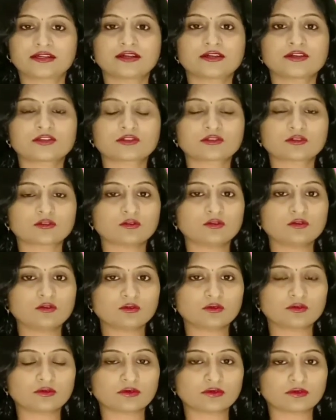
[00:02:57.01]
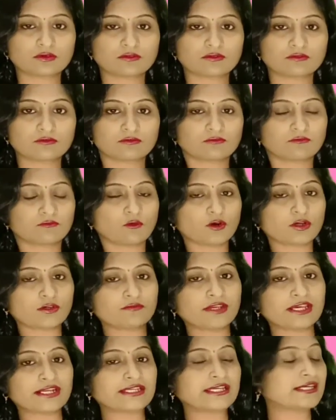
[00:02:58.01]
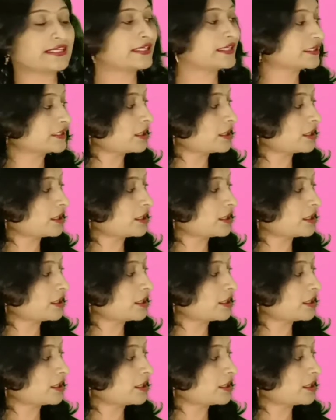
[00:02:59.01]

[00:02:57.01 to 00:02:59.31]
So what we are getting,